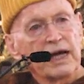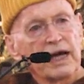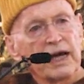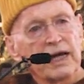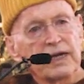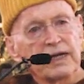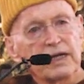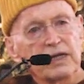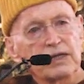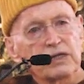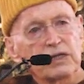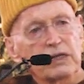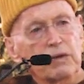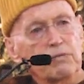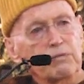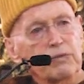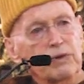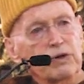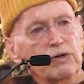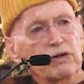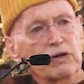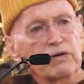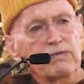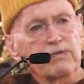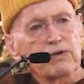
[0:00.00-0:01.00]
And it's a
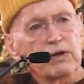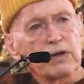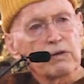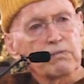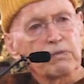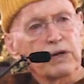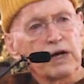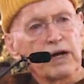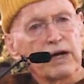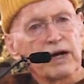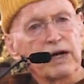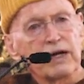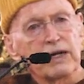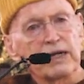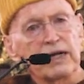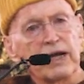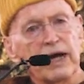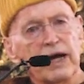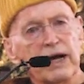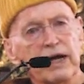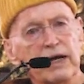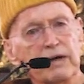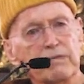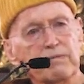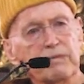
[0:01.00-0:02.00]
beautiful
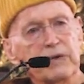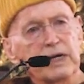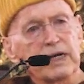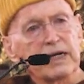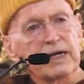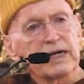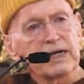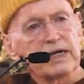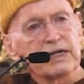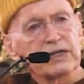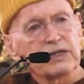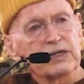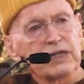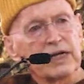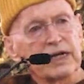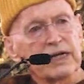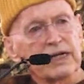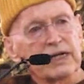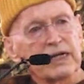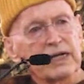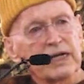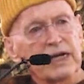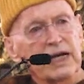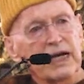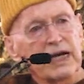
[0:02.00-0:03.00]
paradigm because
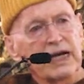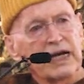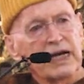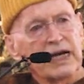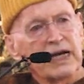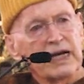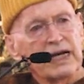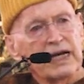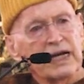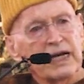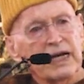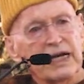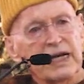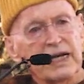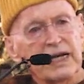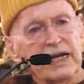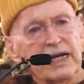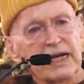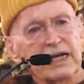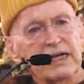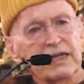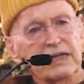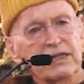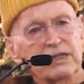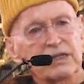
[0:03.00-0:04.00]

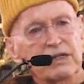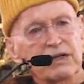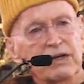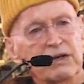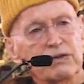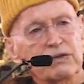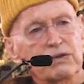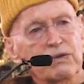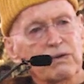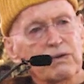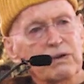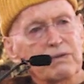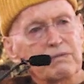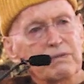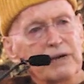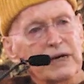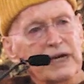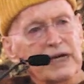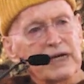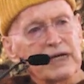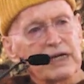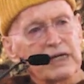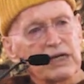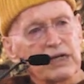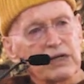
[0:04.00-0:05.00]
it's a
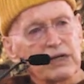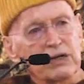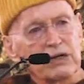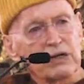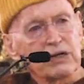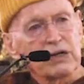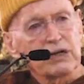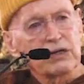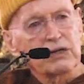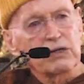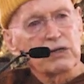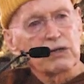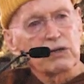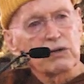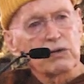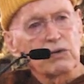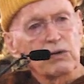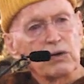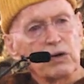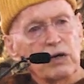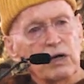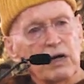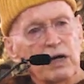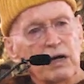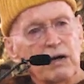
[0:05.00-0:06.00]
reminder
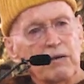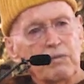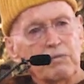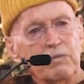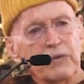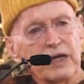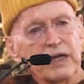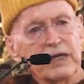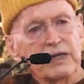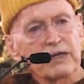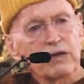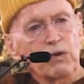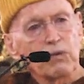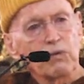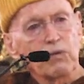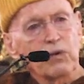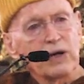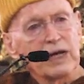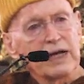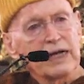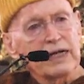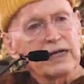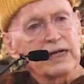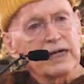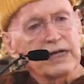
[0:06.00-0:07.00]
to be the
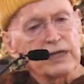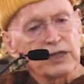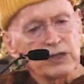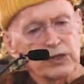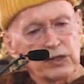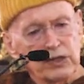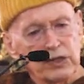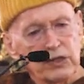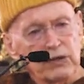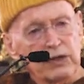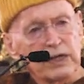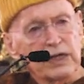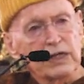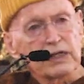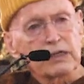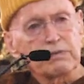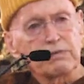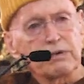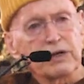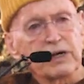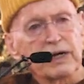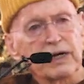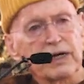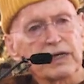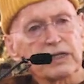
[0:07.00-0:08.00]
witness to
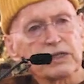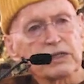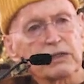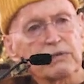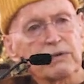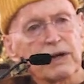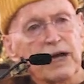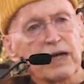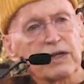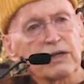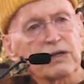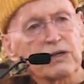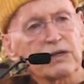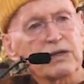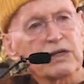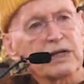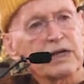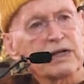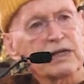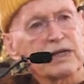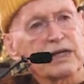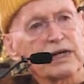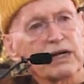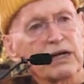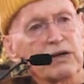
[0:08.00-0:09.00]
experience rather
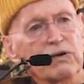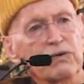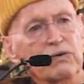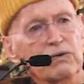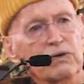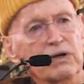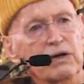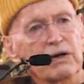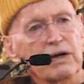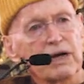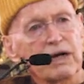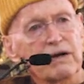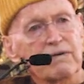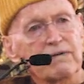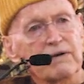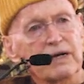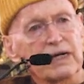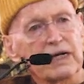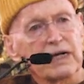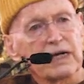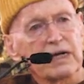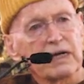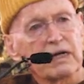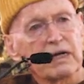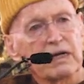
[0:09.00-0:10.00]
than the owner of
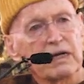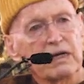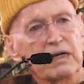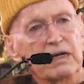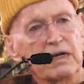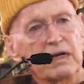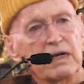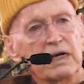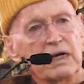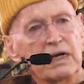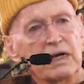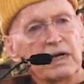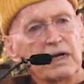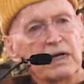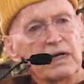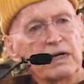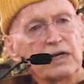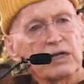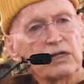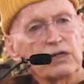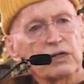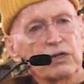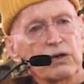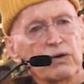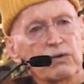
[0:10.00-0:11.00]
it.
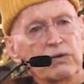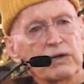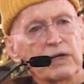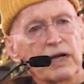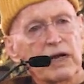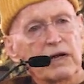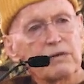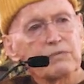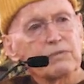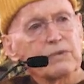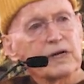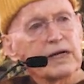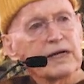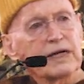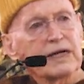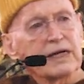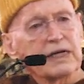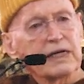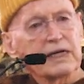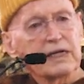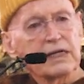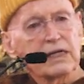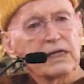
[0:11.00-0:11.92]
So Dhamma